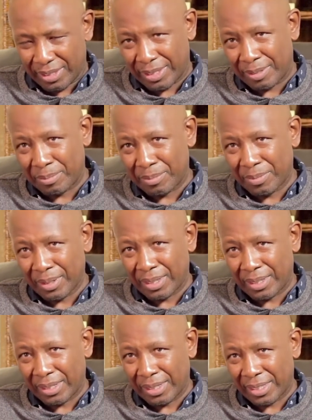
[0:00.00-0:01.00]
and then
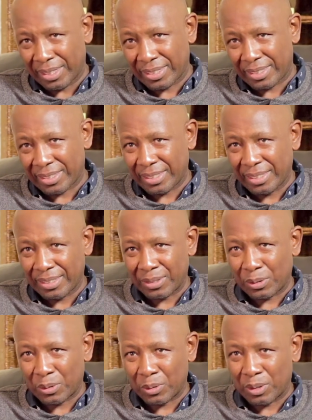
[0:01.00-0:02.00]
uh, younger sister.
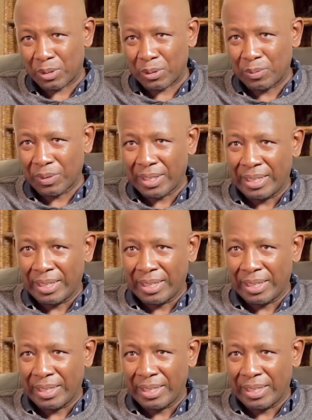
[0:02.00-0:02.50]
So two and two.